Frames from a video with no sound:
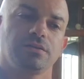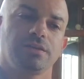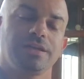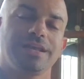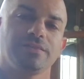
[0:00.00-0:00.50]

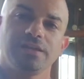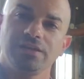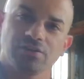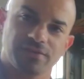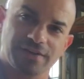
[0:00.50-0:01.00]
in a
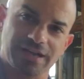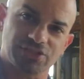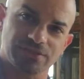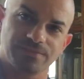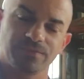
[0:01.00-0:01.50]
linear
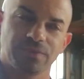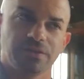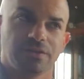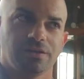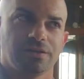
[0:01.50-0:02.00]
fashion,
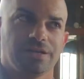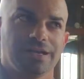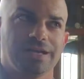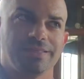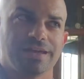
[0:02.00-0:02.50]

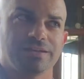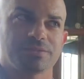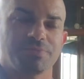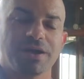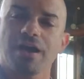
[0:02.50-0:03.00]
and that
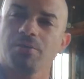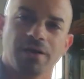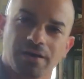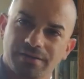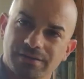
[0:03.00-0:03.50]
is
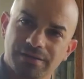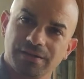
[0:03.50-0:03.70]
paramount,